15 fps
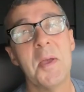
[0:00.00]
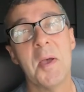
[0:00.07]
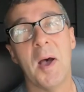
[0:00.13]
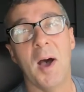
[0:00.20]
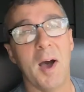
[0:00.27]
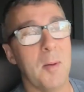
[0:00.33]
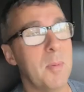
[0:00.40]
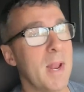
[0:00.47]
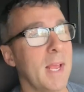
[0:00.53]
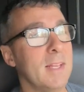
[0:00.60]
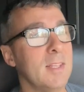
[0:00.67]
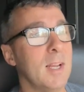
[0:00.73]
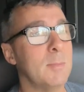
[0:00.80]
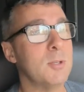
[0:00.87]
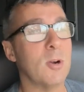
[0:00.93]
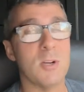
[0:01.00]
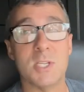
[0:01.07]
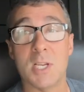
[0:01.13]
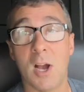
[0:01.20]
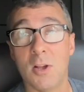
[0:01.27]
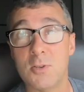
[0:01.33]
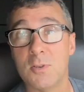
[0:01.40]
But I ended up charging
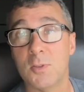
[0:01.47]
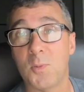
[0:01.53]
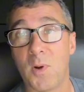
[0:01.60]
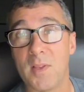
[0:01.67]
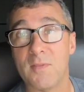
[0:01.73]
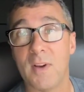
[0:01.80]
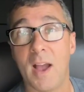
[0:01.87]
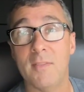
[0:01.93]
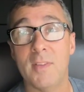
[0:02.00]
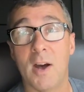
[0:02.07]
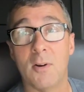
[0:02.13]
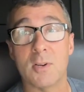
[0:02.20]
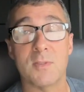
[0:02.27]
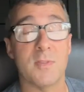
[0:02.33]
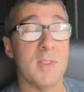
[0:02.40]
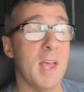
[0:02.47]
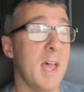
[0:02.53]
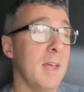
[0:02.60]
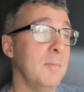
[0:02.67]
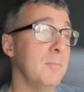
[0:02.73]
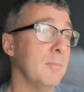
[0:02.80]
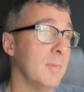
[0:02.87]
$125 for
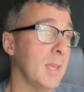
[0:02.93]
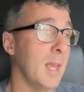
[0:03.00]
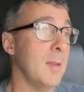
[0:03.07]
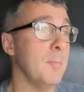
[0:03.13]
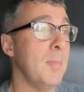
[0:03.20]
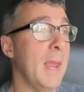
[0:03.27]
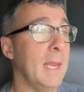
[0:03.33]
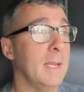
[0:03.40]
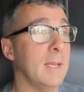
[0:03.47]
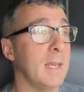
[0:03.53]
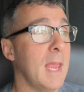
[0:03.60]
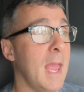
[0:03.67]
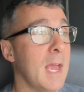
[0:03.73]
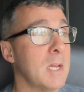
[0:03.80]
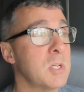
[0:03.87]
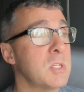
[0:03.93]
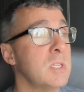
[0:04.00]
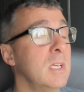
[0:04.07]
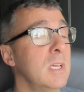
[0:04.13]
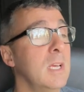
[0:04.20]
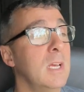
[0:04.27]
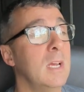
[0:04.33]
that, again, paid in cash.
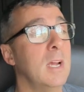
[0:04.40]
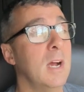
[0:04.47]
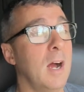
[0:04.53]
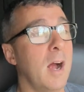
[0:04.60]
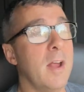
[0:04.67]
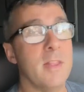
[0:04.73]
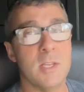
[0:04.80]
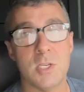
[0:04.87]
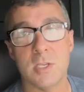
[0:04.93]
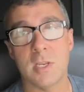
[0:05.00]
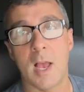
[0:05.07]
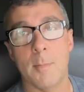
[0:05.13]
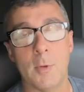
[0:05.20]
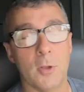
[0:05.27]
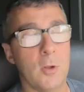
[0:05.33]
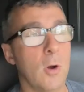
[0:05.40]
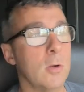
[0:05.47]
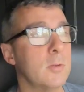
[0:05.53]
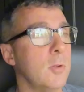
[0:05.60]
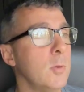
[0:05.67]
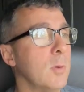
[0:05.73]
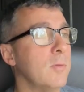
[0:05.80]
And then she's got me on the hook
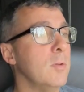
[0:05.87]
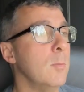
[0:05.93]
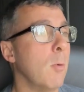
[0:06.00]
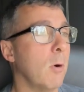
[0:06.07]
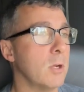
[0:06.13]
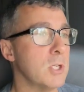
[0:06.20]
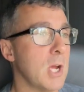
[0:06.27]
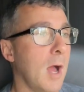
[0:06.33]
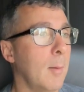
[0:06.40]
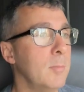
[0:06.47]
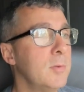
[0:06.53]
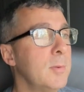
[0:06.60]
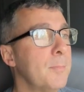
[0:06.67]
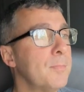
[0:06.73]
to do a few more jobs.